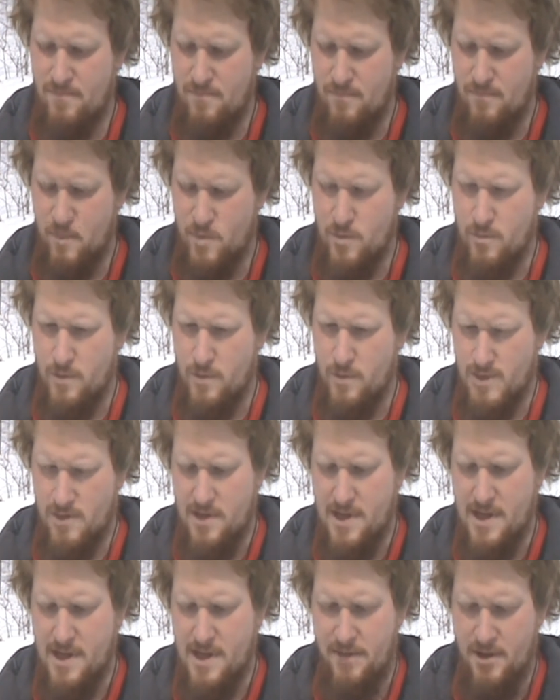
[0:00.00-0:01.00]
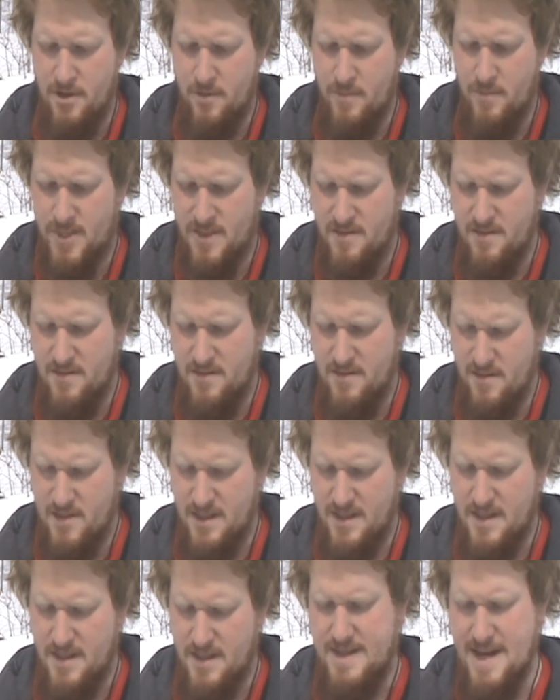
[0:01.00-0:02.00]
one where the line would come in,
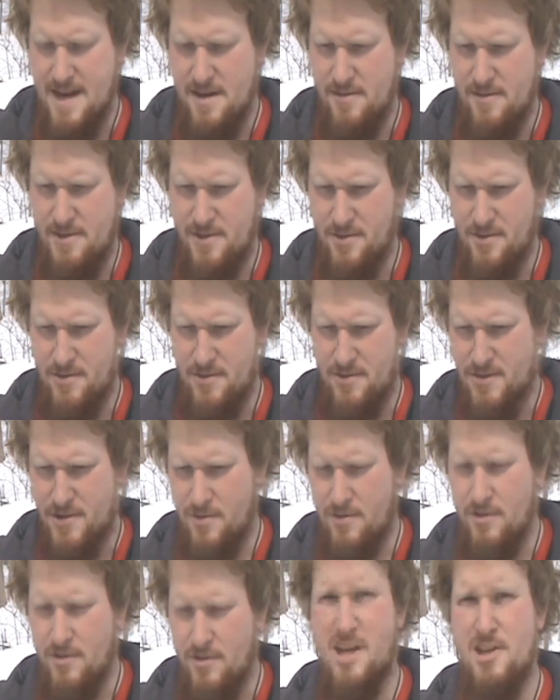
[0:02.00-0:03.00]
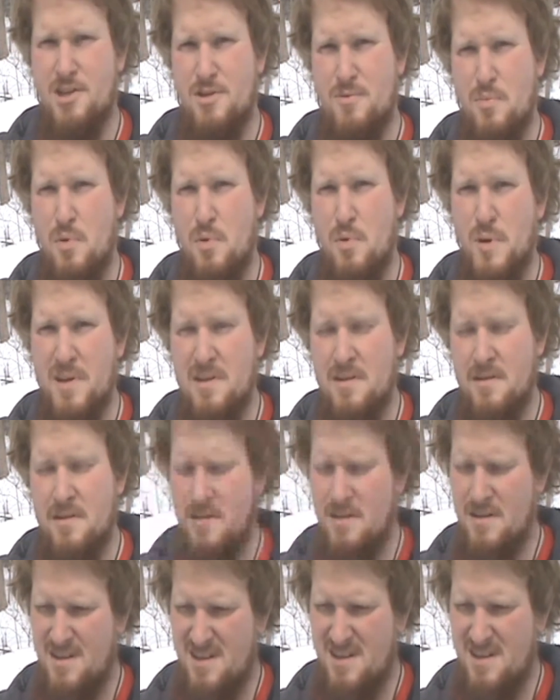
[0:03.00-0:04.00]
and then down to your collection point,
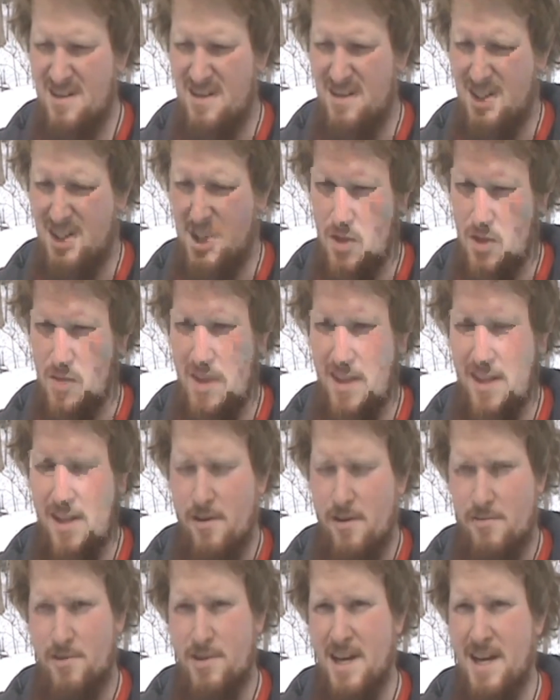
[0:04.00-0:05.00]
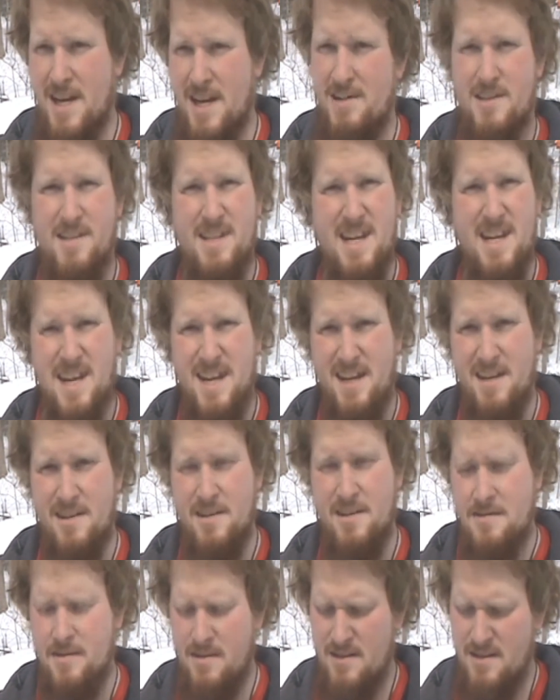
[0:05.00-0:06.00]
and the other side is a dead end.
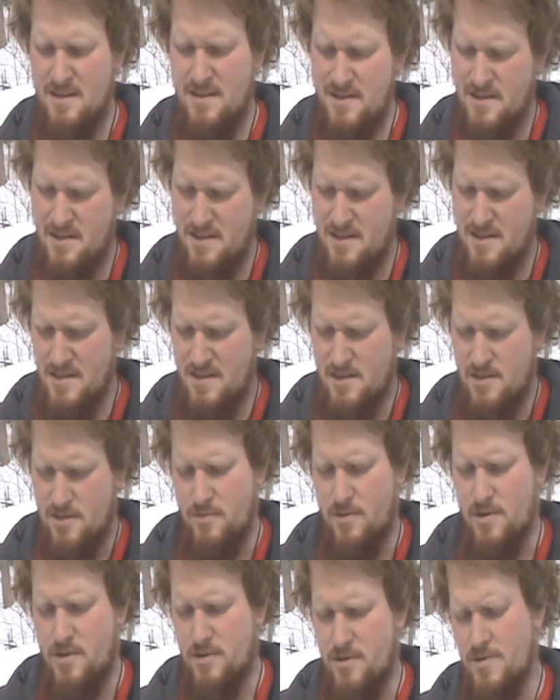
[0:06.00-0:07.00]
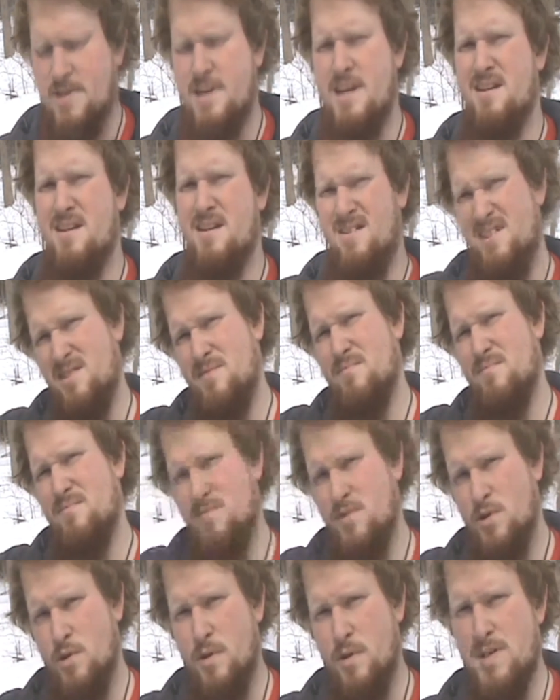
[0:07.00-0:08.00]
So it all just kind of
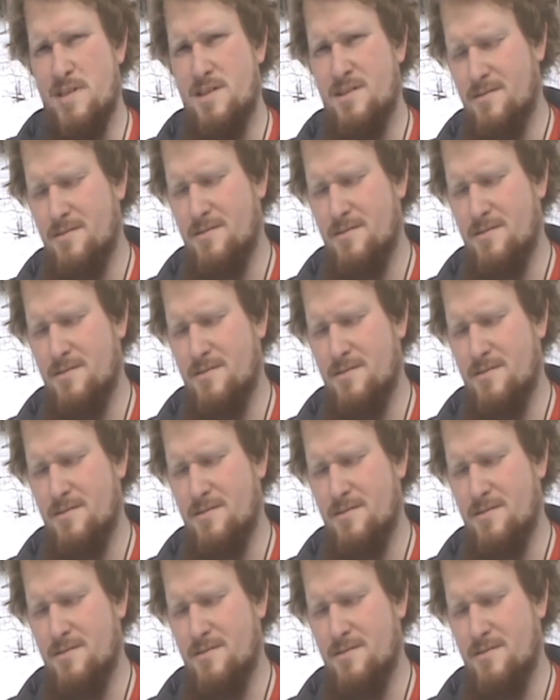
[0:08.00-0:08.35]
creates